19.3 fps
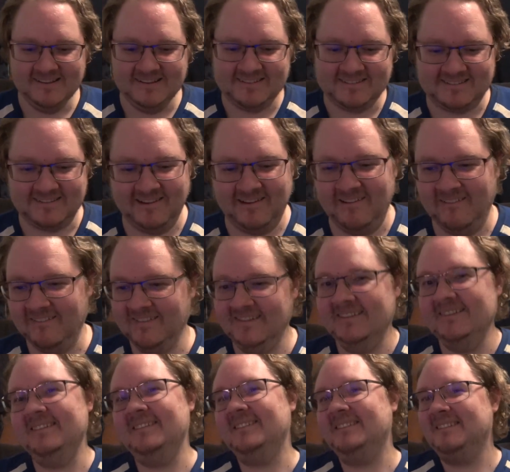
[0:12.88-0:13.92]
So,
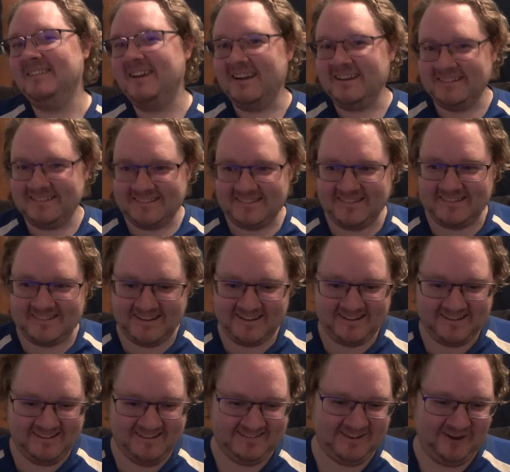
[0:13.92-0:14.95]
yes, it's like,
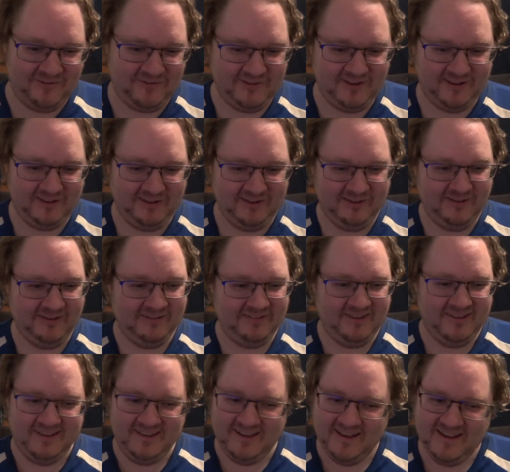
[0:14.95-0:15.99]
yeah, definitely,
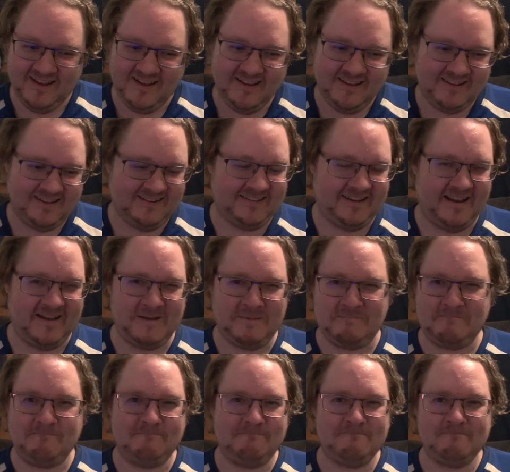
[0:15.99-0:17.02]
because
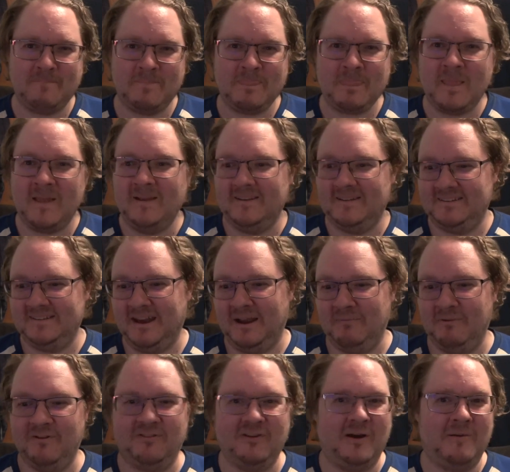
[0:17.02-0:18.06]

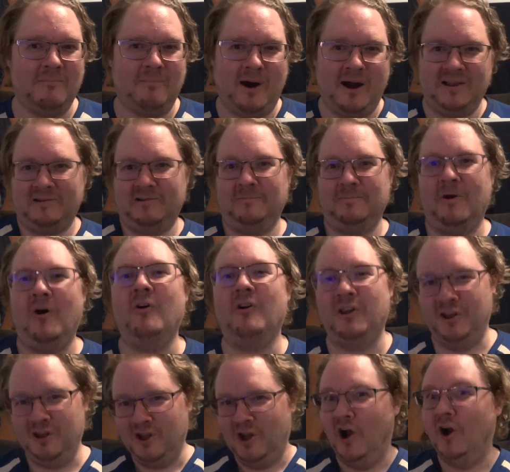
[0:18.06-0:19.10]
with My Little
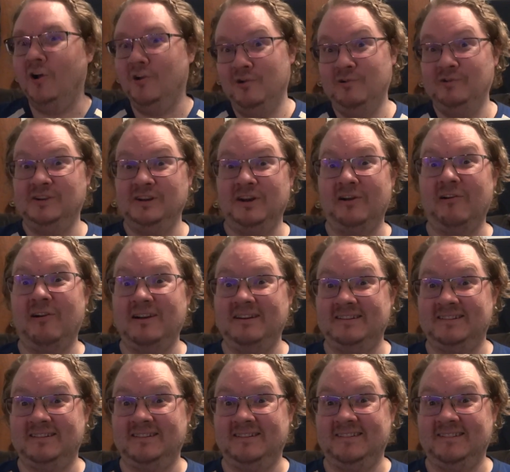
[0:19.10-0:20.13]
Pony, A New
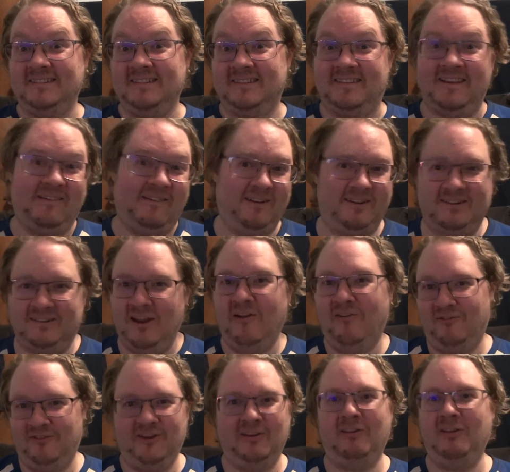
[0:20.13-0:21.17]
Generation, there is
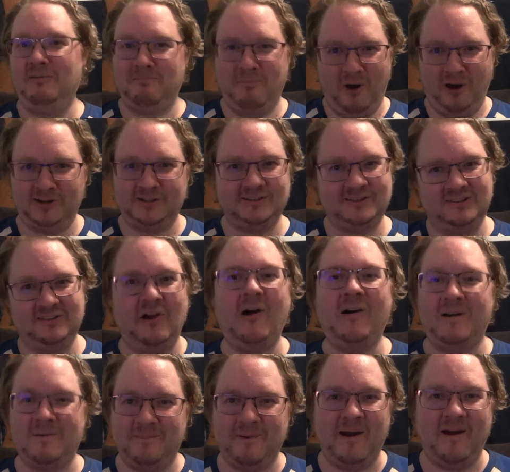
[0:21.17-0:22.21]
definitely much to
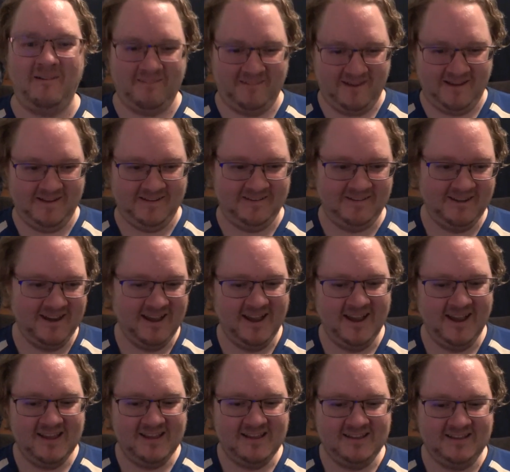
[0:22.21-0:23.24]
talk about, and,
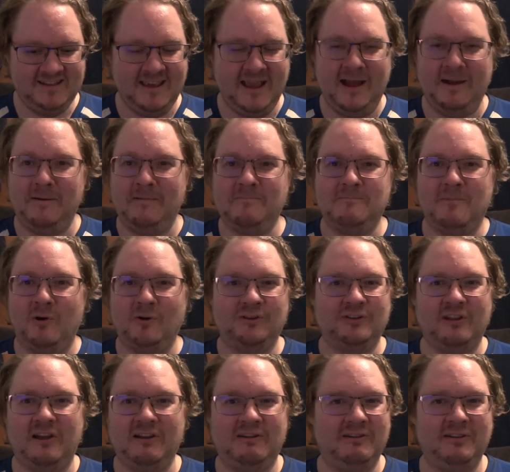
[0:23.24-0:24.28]
yeah,
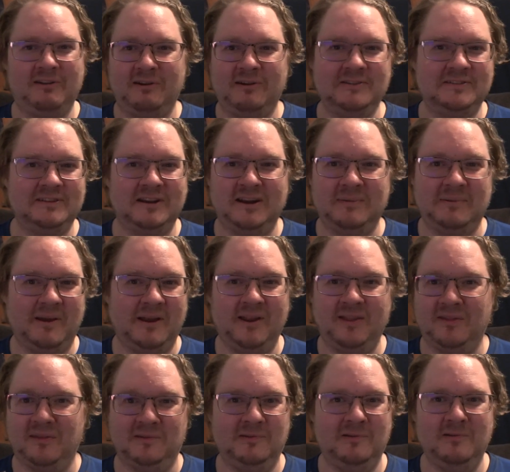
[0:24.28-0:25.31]
most likely there isn't going to be
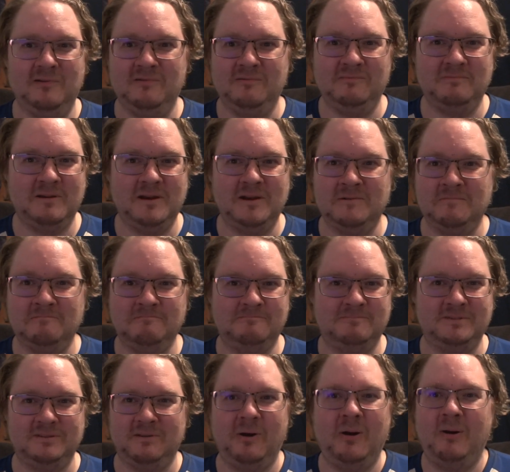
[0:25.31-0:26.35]
anything new to
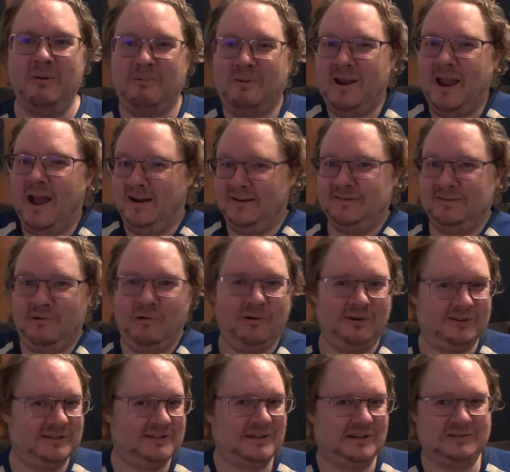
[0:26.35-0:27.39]
react to or
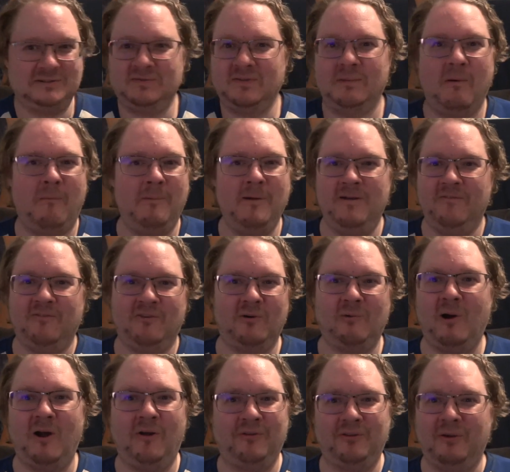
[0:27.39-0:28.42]
discuss of MLP for a
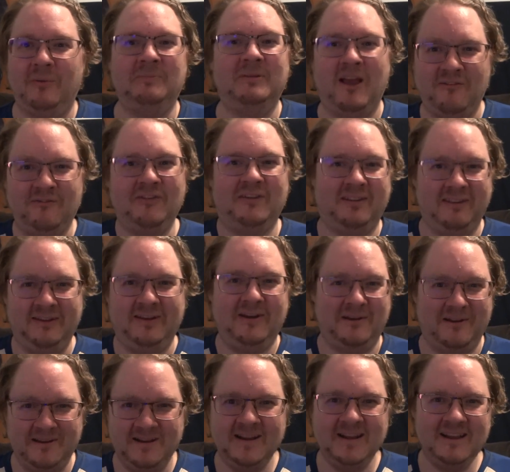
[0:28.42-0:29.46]
while, so I'm definitely
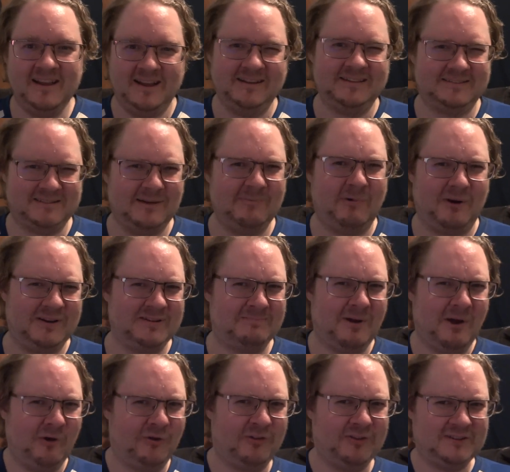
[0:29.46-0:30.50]
going to, in some ways,
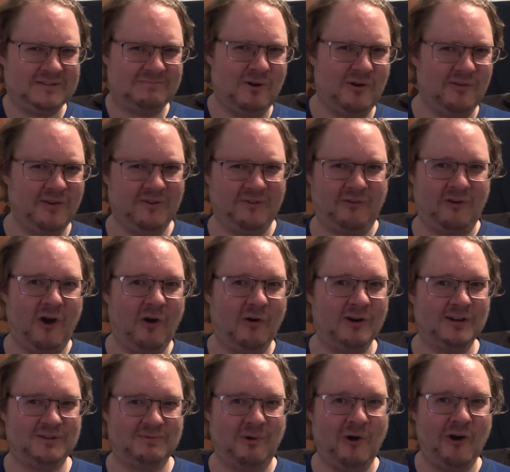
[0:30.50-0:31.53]
milk this movie for all
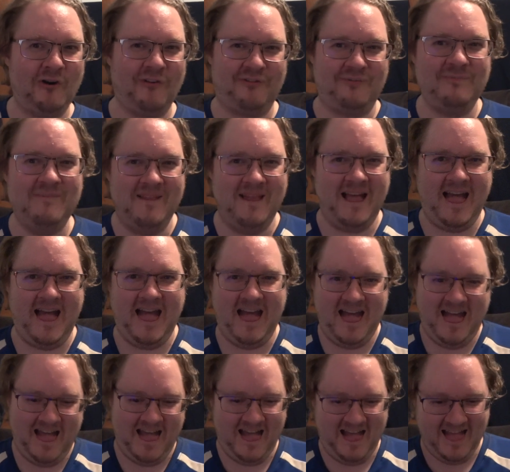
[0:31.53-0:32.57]
it's worth. So
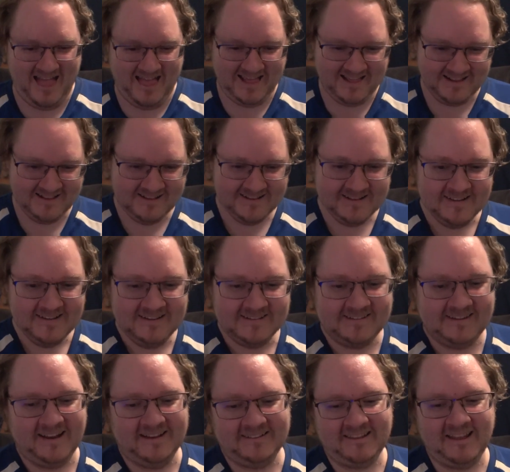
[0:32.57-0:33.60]
yeah,
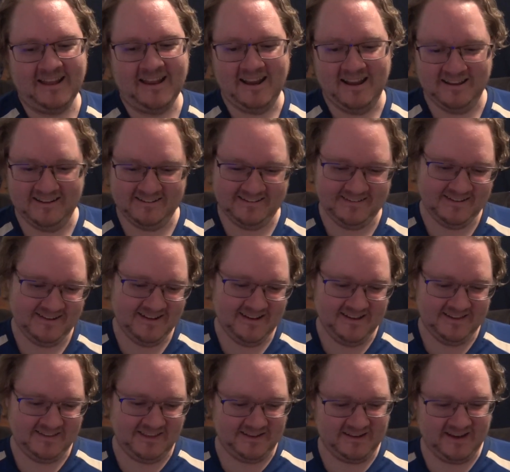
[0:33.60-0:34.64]
to that end,
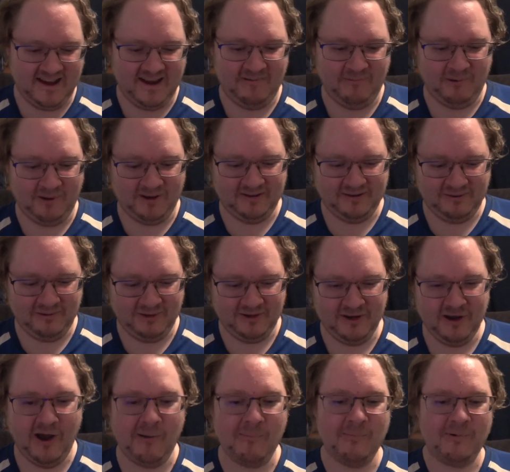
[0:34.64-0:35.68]
that yeah, I want to do a
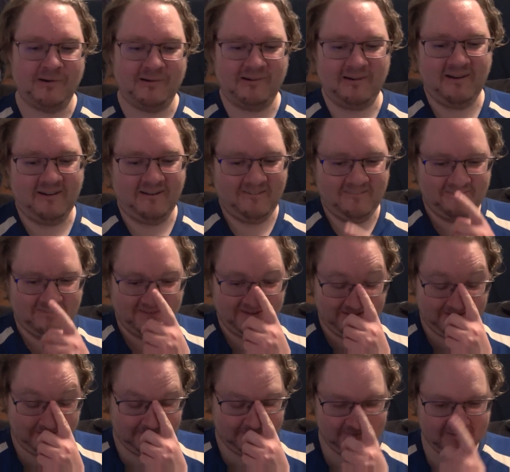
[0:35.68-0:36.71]
number
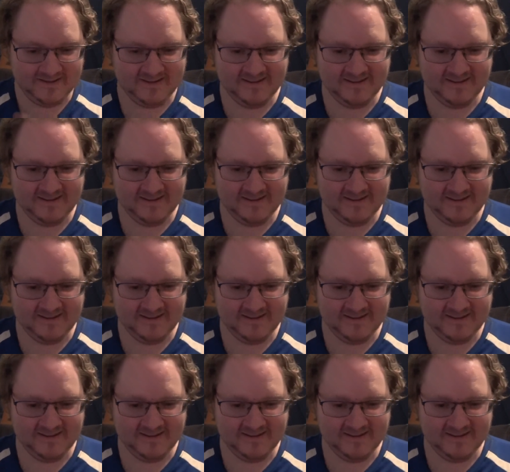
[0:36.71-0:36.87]
of